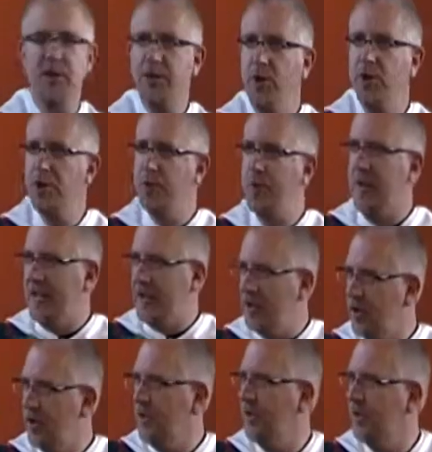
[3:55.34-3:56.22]
And so as we
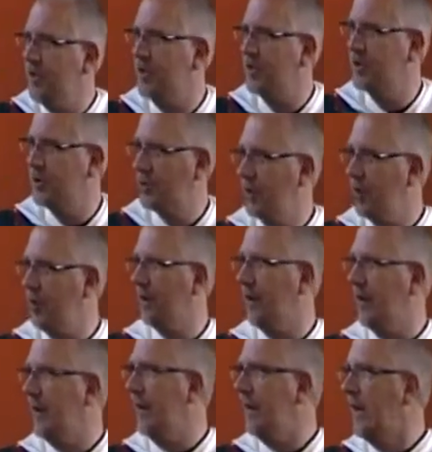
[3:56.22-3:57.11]
hear this
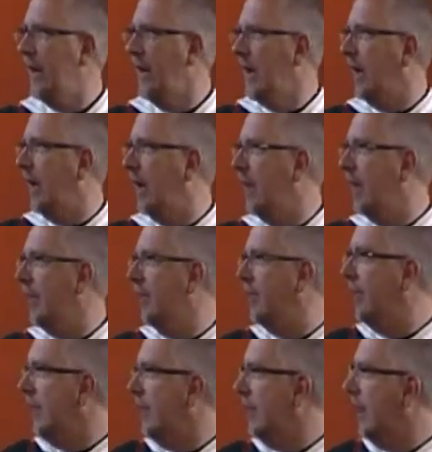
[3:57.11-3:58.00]
story,
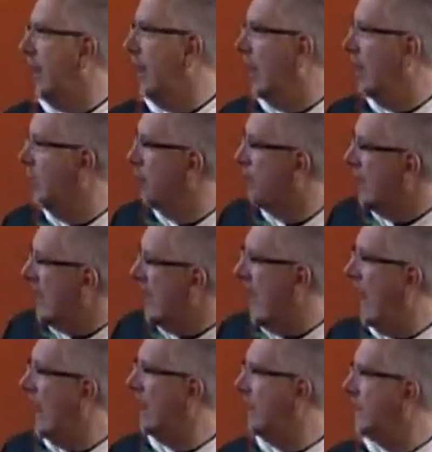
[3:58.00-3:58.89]
the
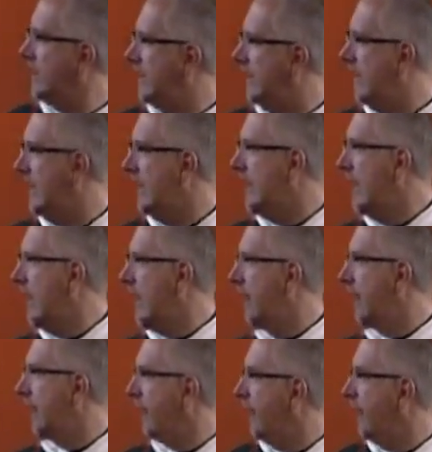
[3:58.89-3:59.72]
reality